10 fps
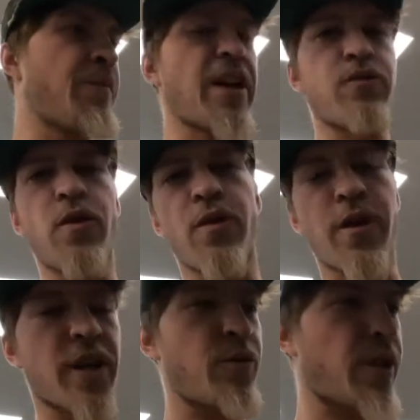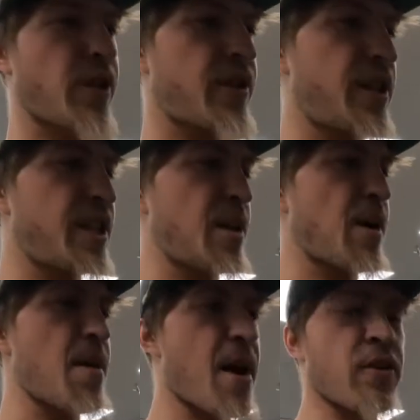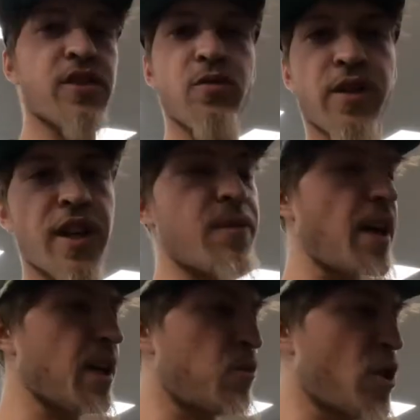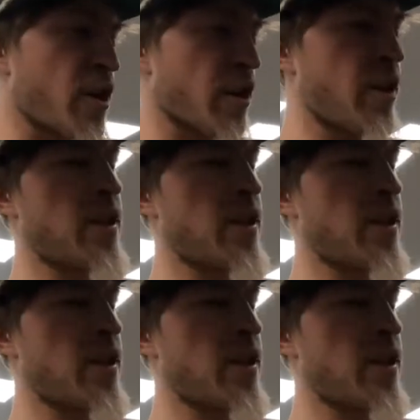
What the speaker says: that's what we're working with on these eBay mounts. We're gonna make them work,